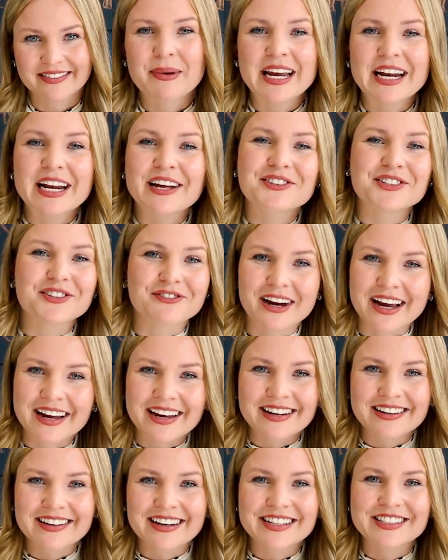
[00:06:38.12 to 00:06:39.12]
being able to
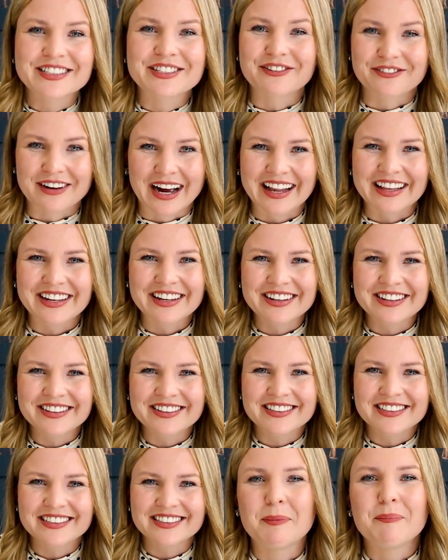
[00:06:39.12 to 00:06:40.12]
recognize your
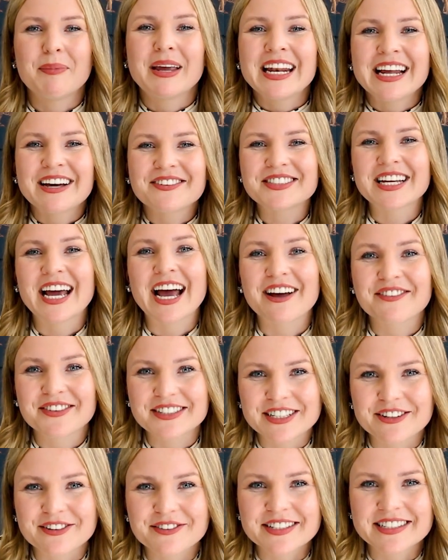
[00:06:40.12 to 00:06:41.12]
values, being able to have
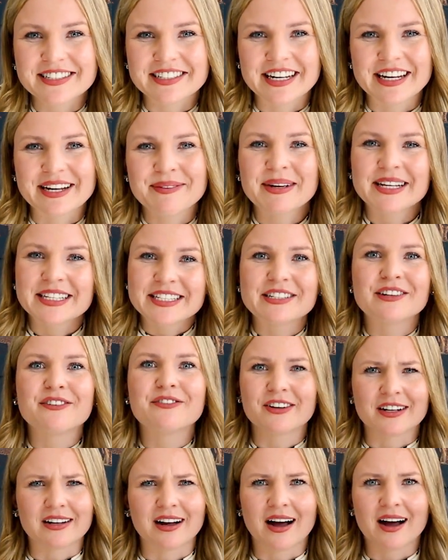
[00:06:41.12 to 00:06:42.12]
self-esteem and
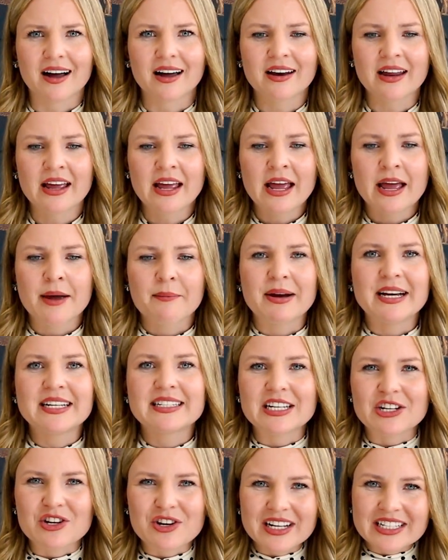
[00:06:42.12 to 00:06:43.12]
self-regard means
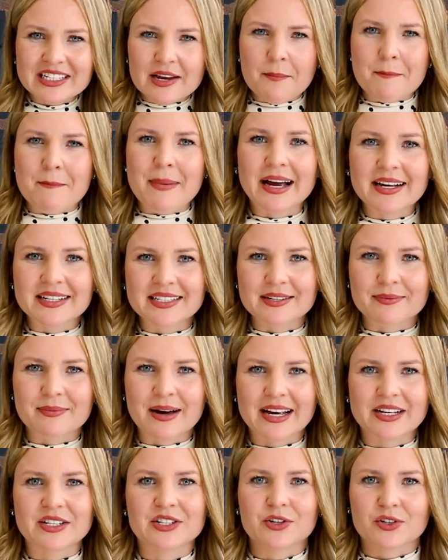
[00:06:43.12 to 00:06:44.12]
that you get to
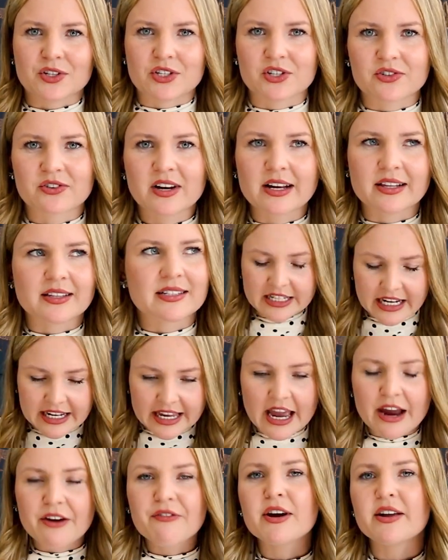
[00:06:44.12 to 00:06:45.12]
maximize your strengths,
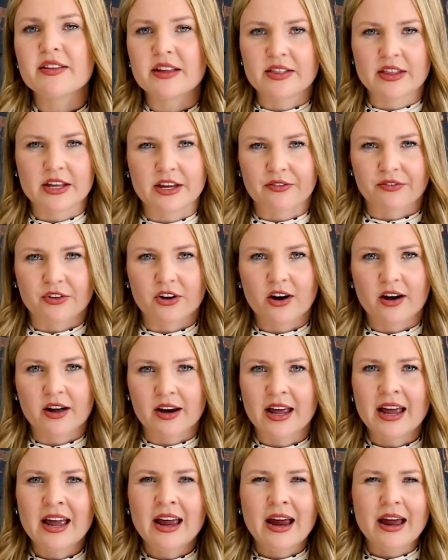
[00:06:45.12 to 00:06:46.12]
take everything that you've
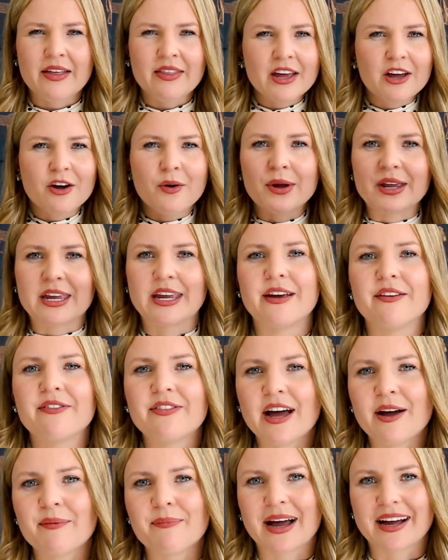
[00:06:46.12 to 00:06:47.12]
got and then go and give
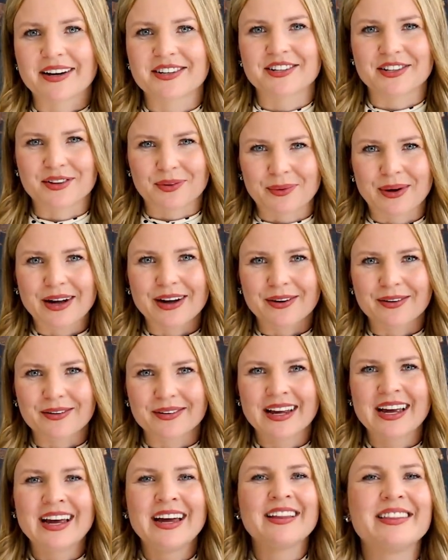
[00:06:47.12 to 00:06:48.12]
that back to the world.
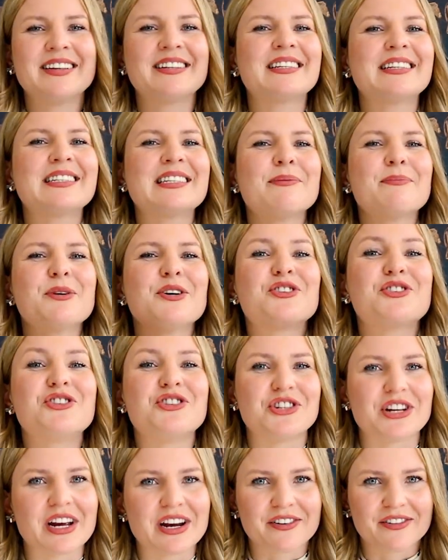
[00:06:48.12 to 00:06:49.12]
This is the most
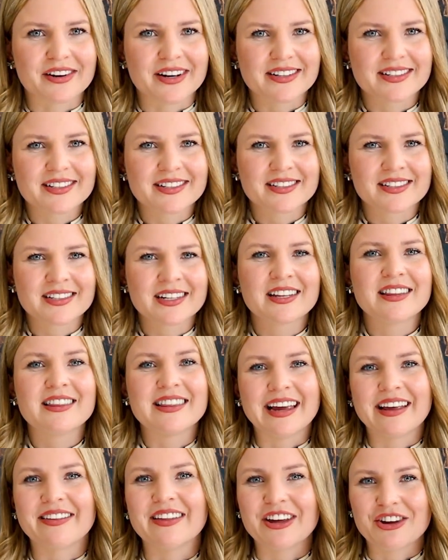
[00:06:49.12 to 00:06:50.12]
generous
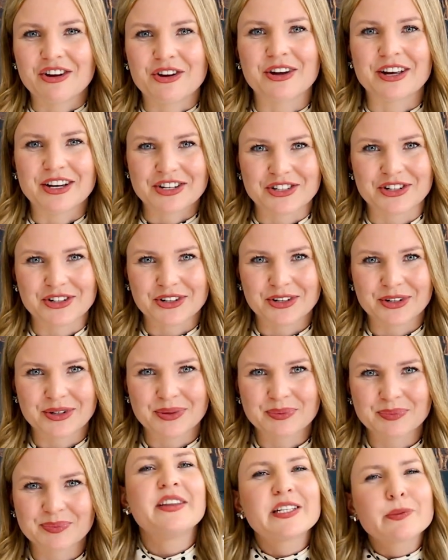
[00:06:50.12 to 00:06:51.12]
thing that you can
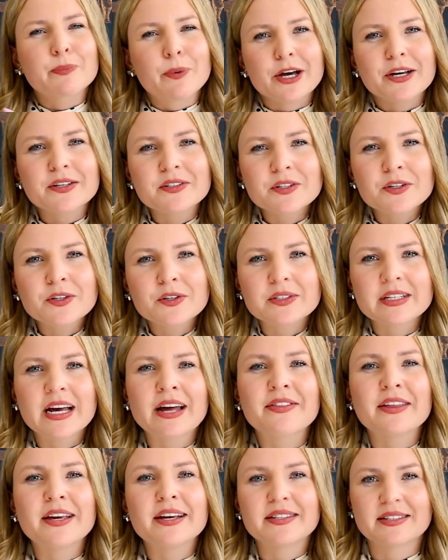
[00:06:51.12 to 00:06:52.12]
do. This person who's
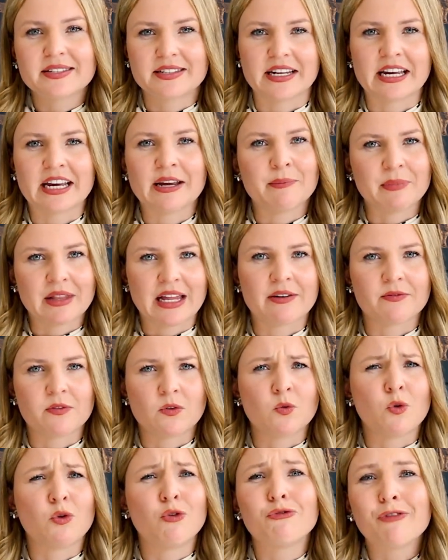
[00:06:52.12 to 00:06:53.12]
at the esteem level
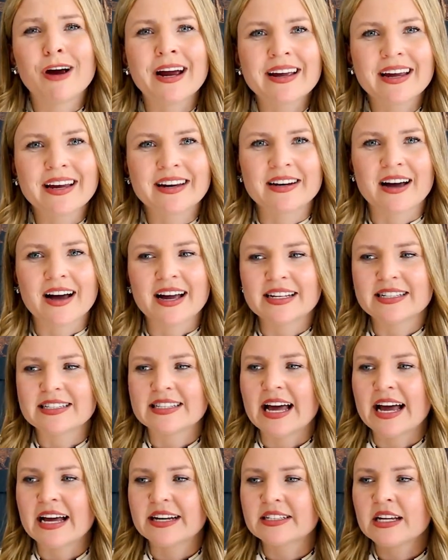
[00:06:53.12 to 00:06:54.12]
will recognize
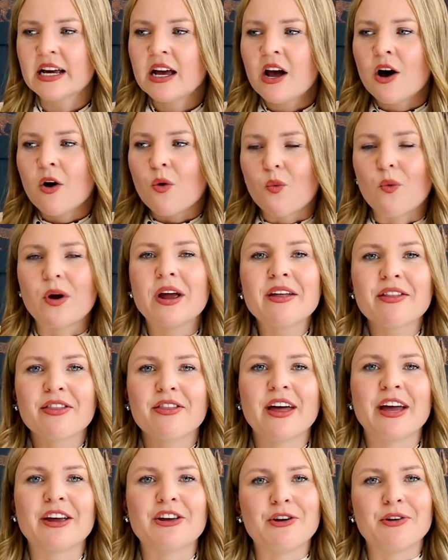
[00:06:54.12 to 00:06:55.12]
that with
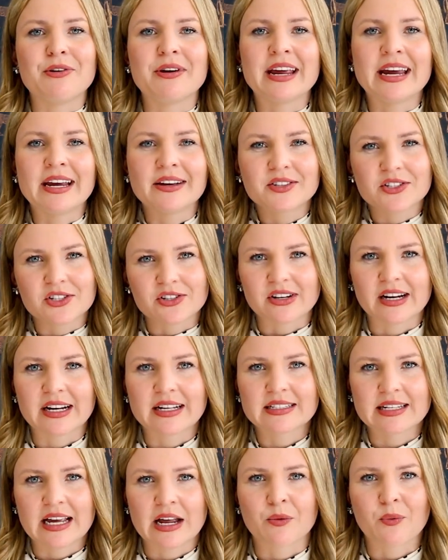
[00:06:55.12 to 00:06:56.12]
their unique
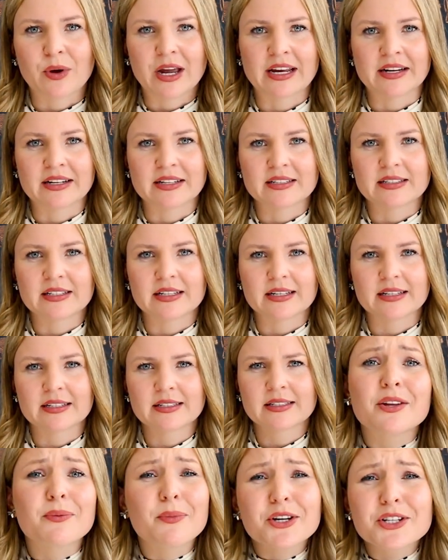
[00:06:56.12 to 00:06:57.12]
strengths and
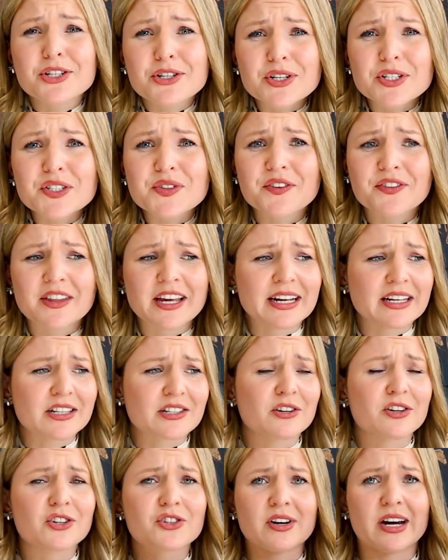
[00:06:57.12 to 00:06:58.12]
weaknesses, the most useful thing is
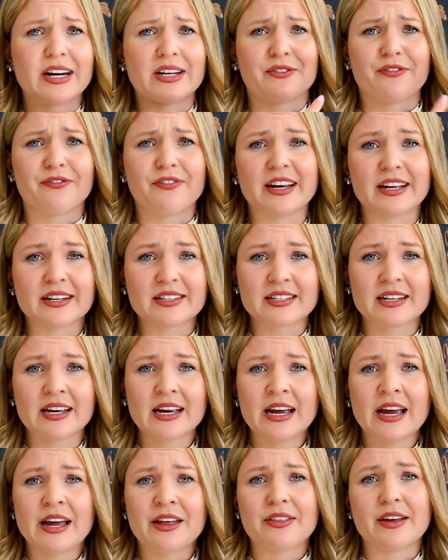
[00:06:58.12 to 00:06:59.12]
not try to fit
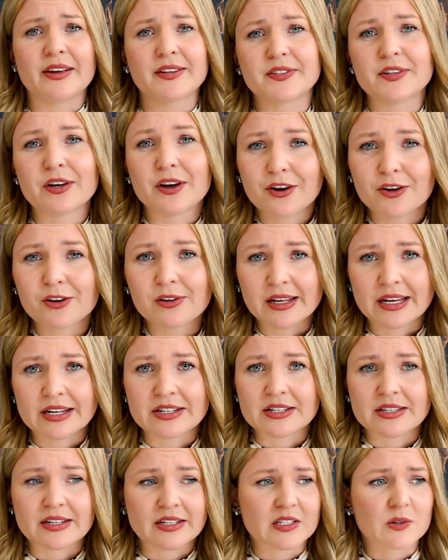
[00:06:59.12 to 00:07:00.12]
their circle
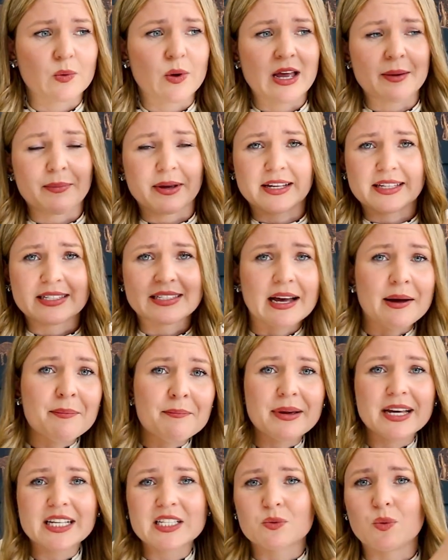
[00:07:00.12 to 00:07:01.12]
into the square because some
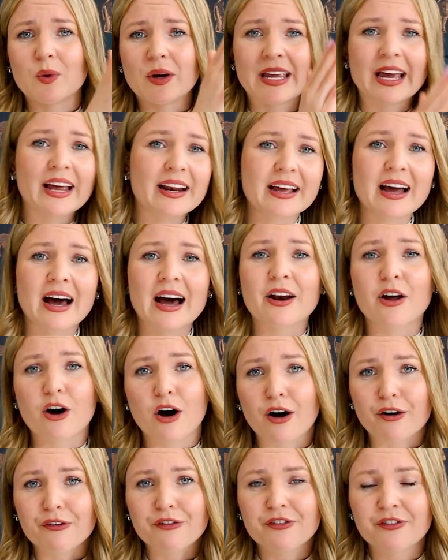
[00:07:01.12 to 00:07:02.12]
bits will get cut
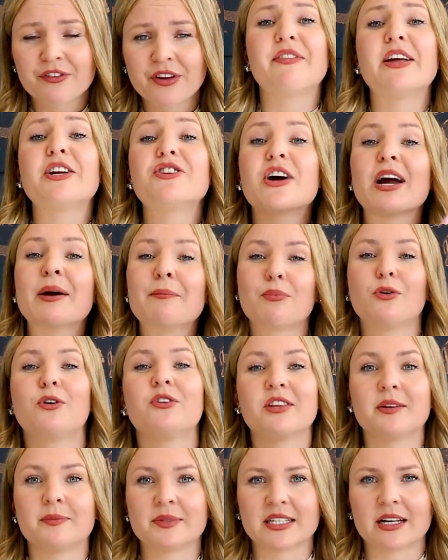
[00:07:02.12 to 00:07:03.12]
off if they try and
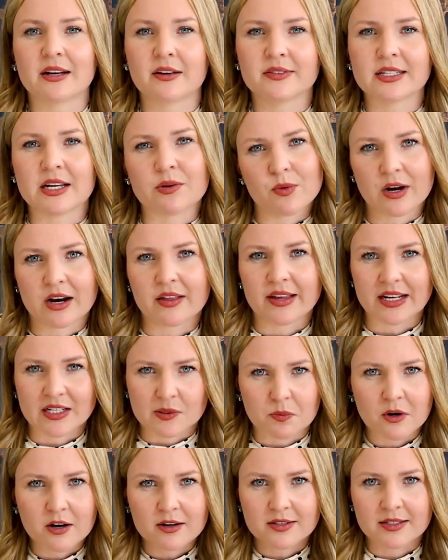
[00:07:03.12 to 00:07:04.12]
put themselves in one of these
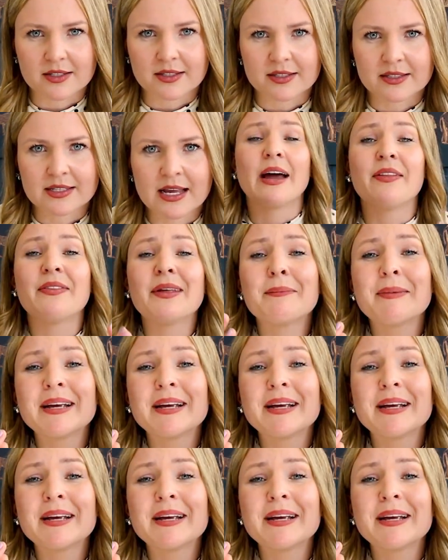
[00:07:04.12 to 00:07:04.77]
boxes. And that